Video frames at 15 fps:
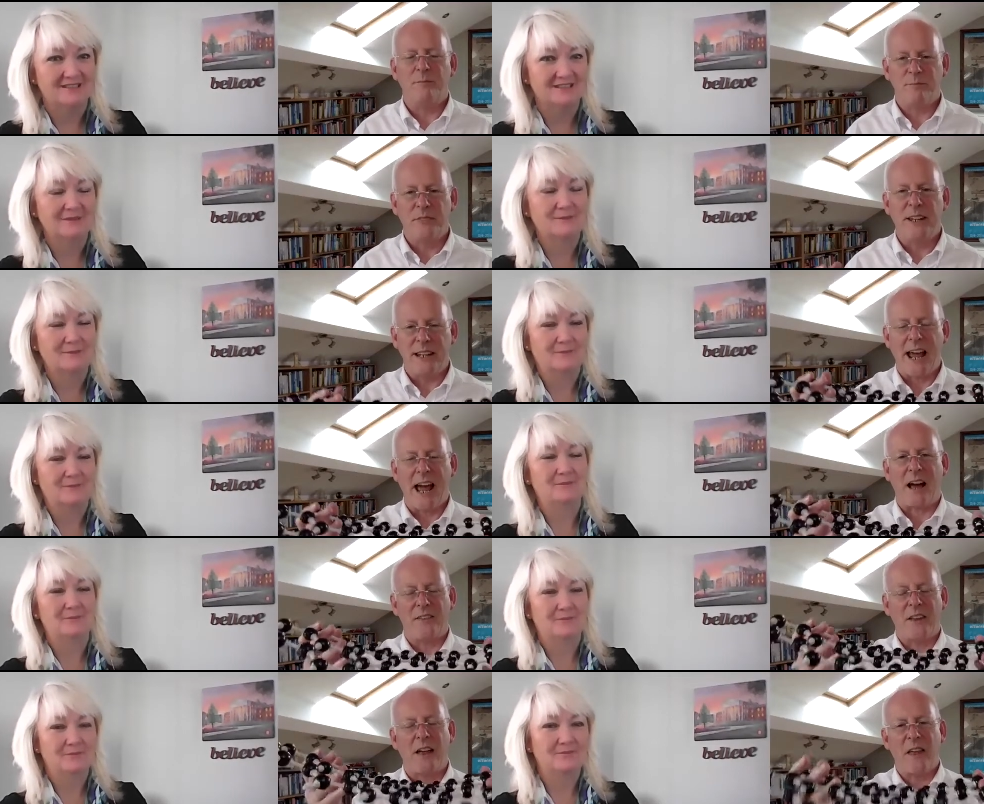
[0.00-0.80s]

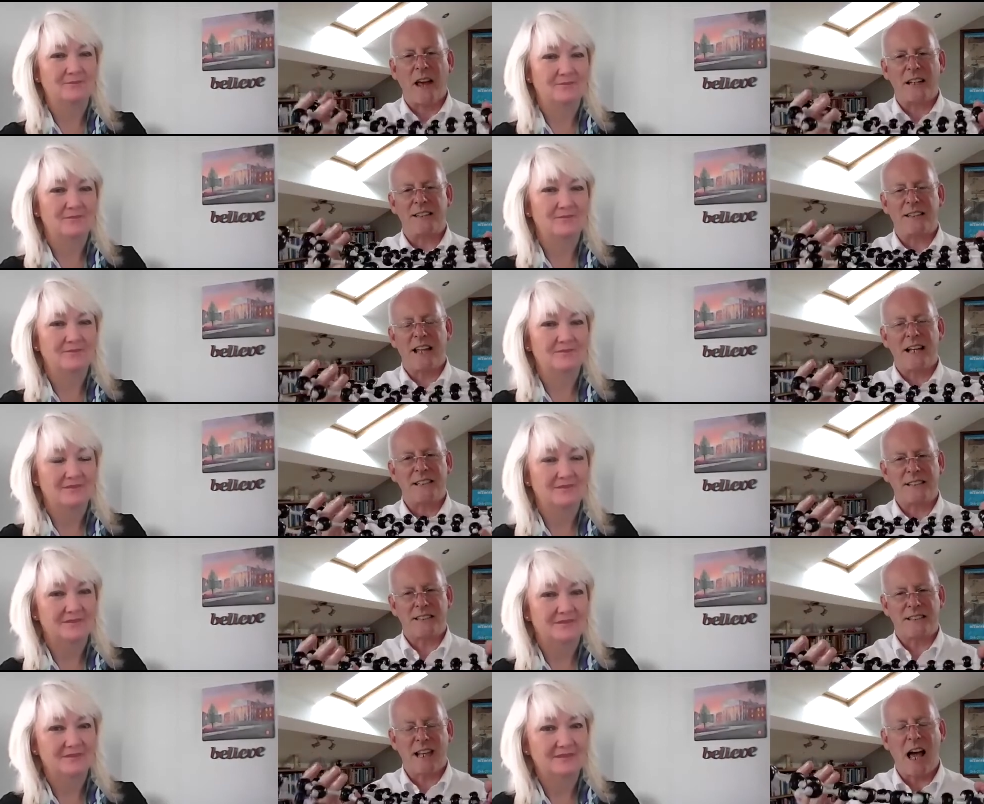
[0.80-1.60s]
Speaker 1: Yeah, that, that, that,
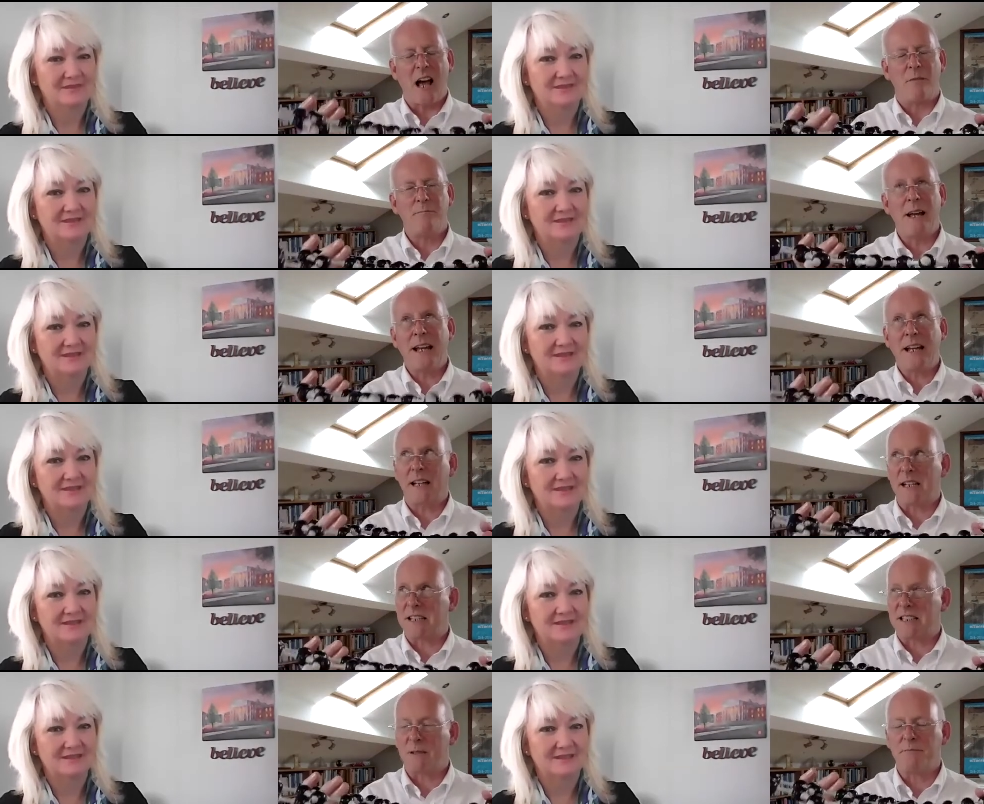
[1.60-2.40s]
that
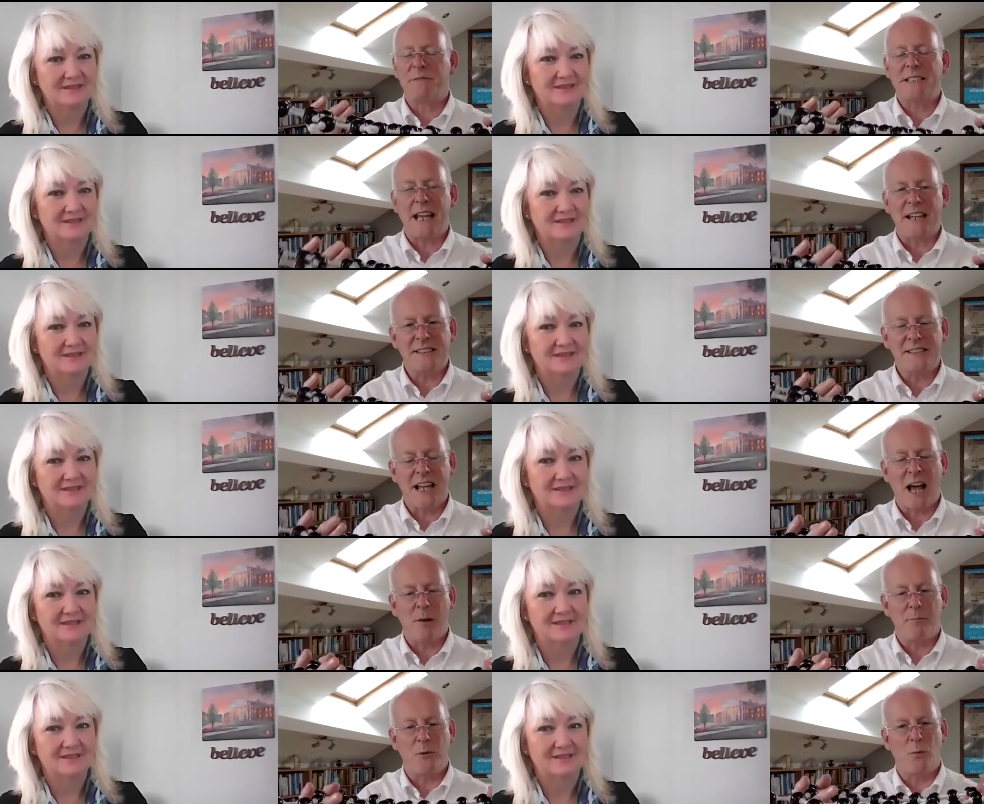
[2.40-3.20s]
mechanism tends to
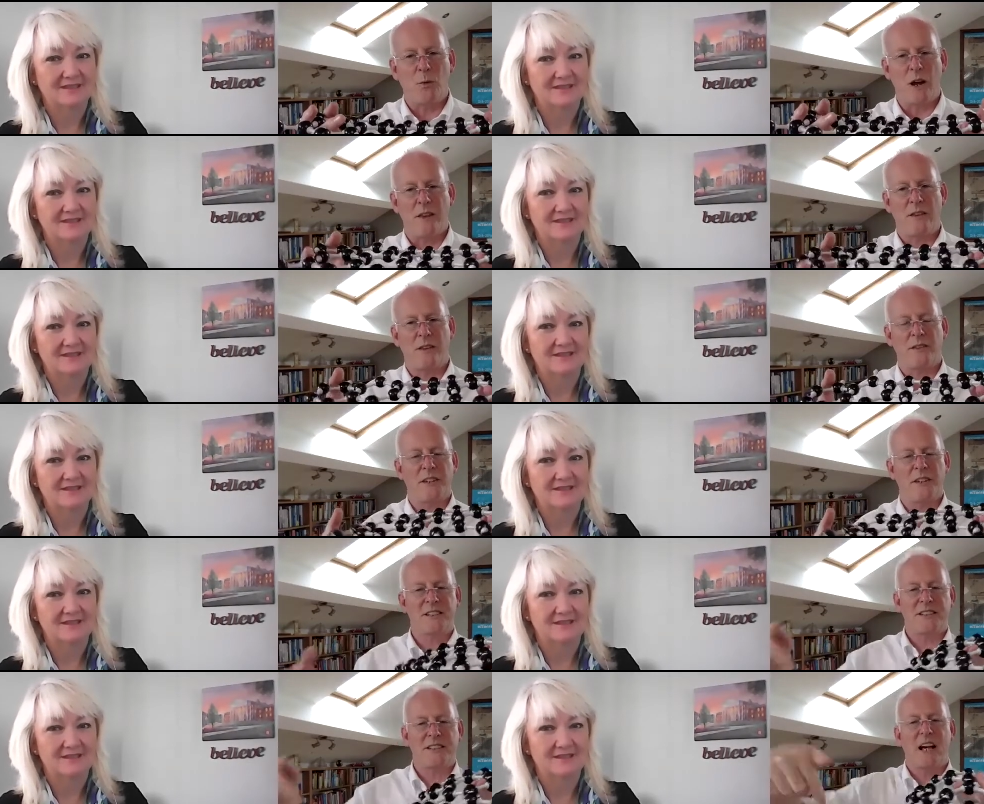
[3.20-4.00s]
happen when
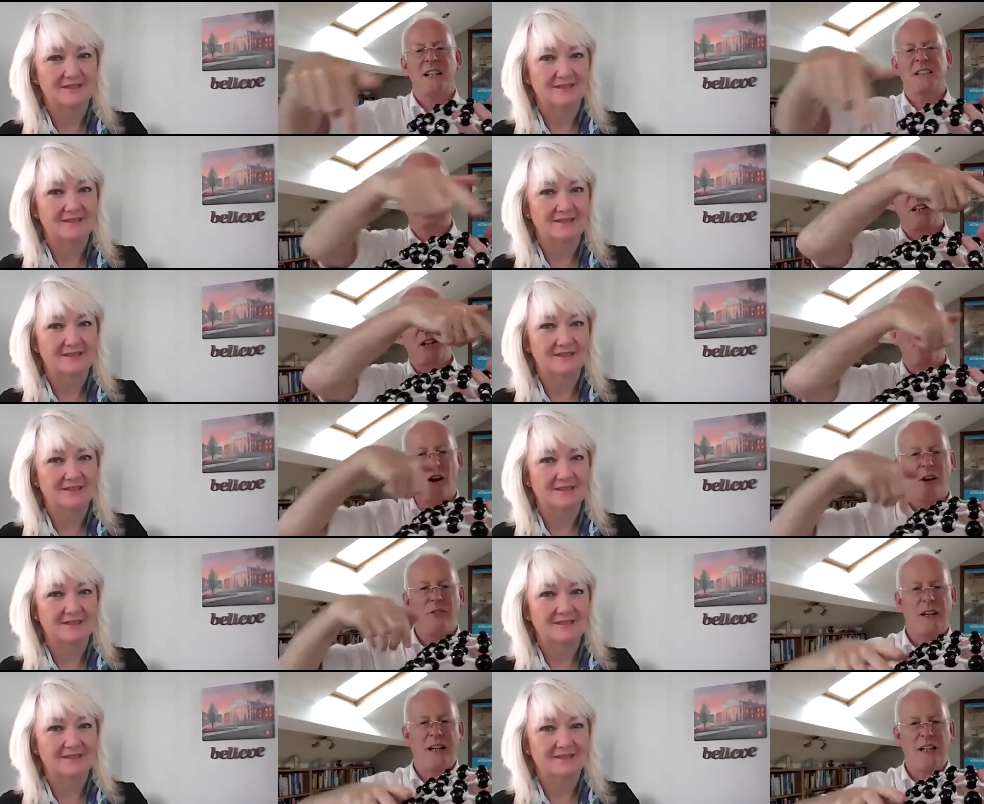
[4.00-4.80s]
the size of the
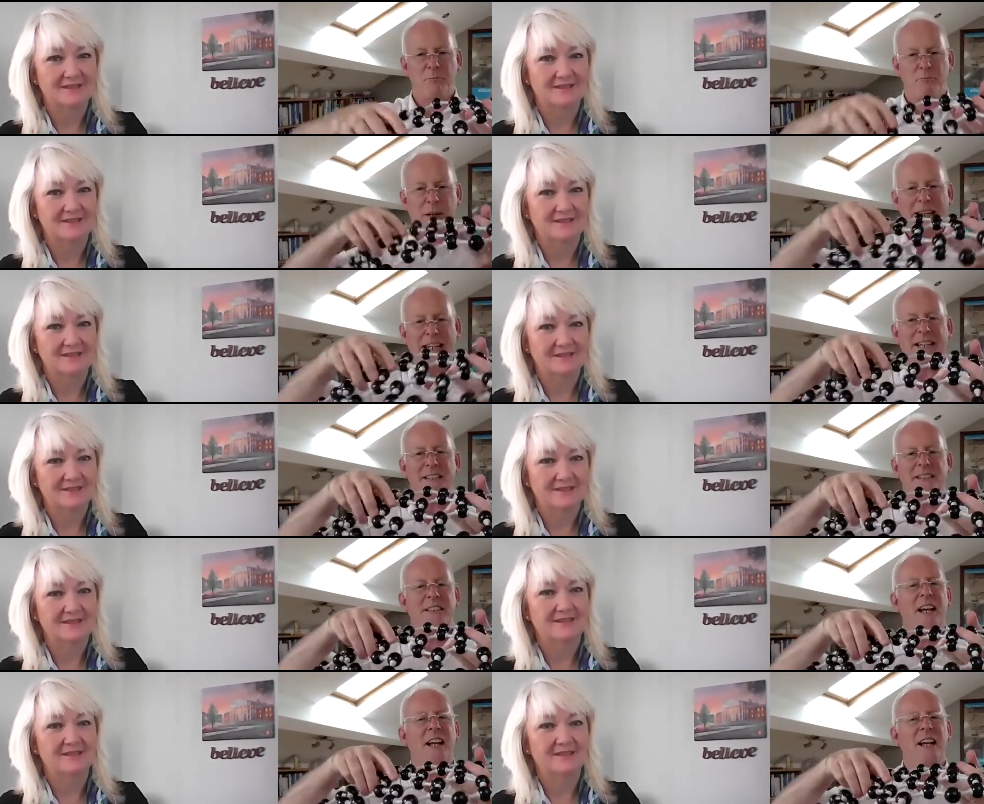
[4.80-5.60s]
graphene
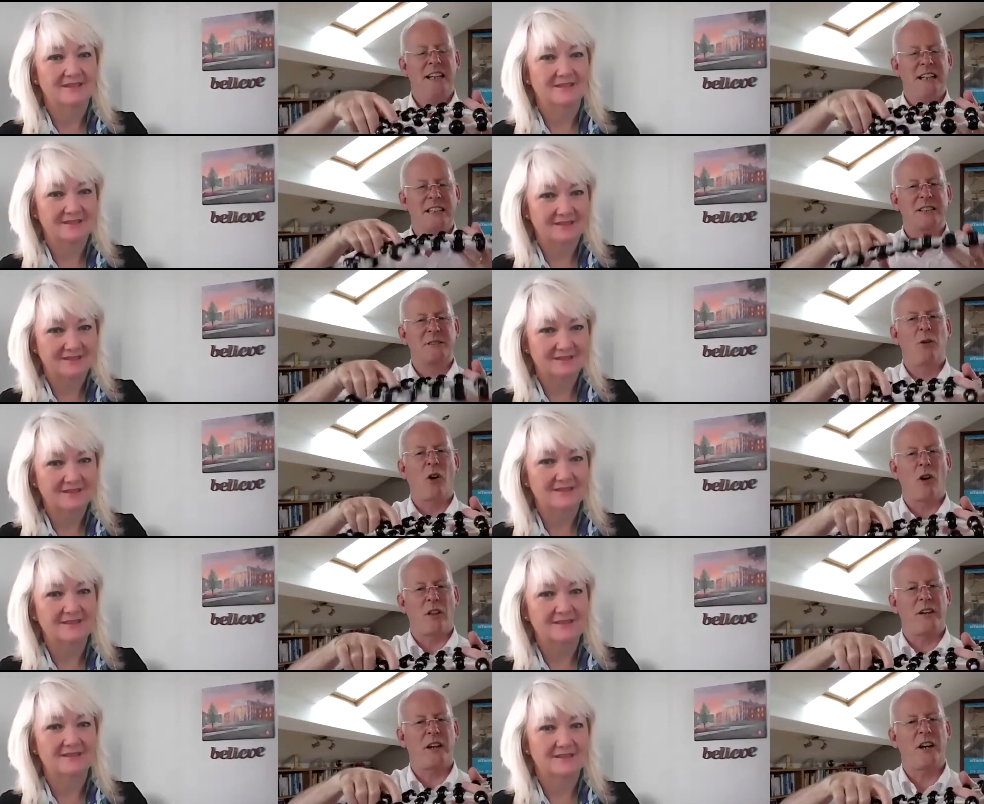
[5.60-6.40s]
piece is
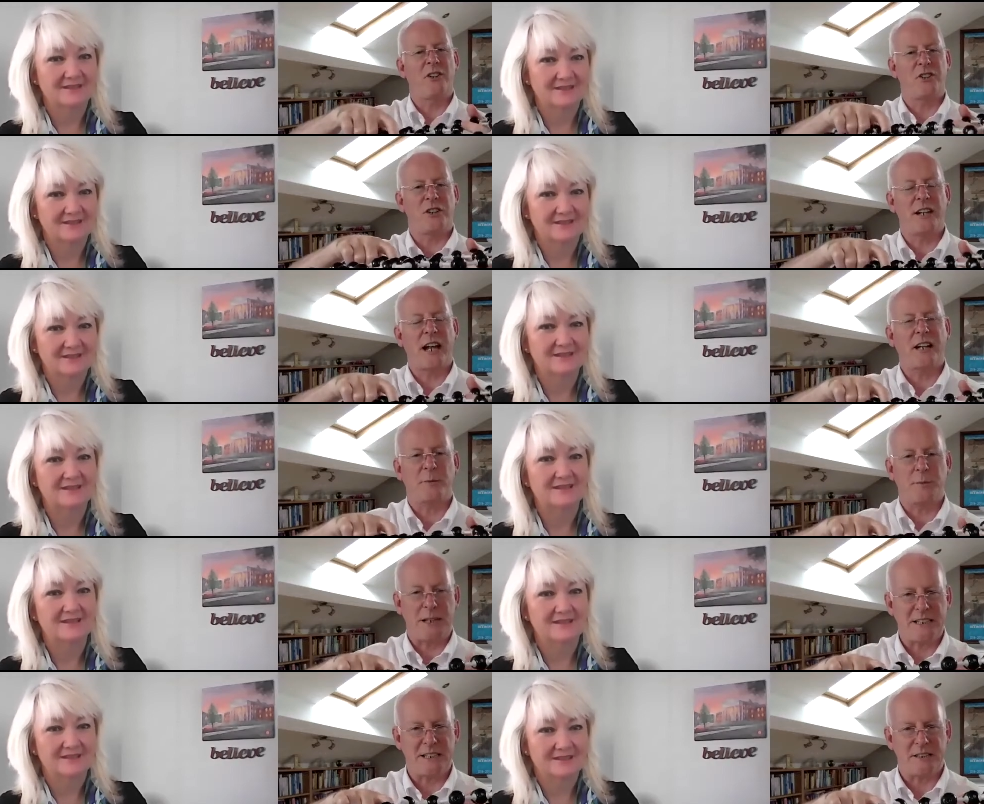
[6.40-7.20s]
smaller than one hundred
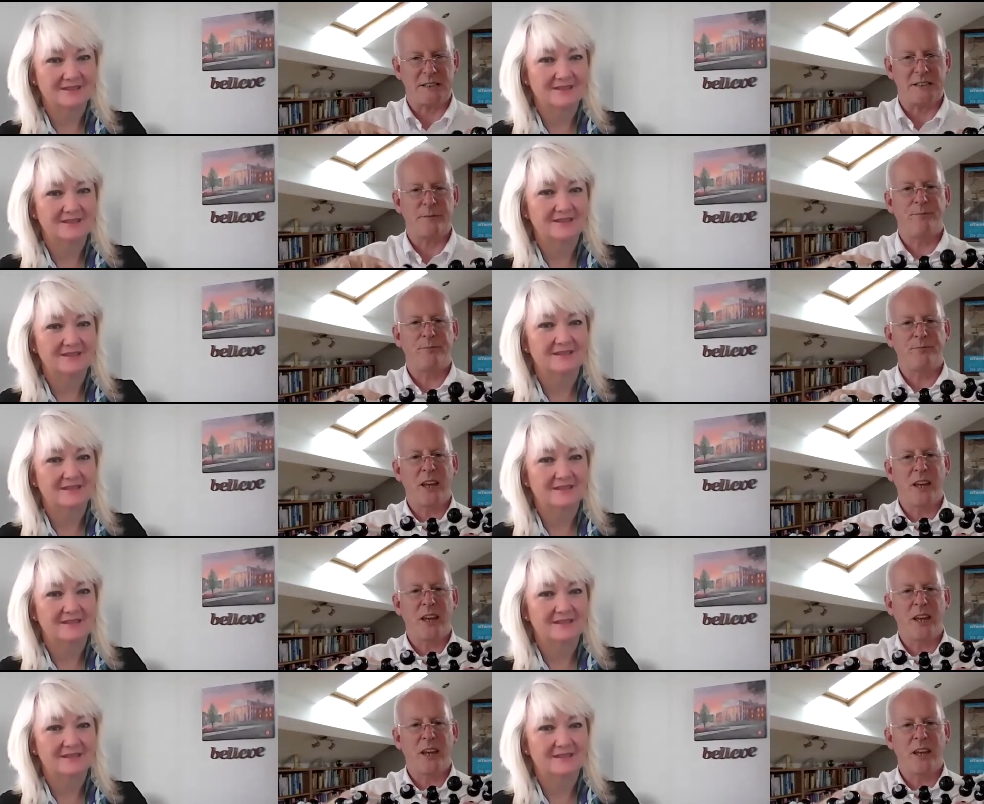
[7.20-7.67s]
nanometers.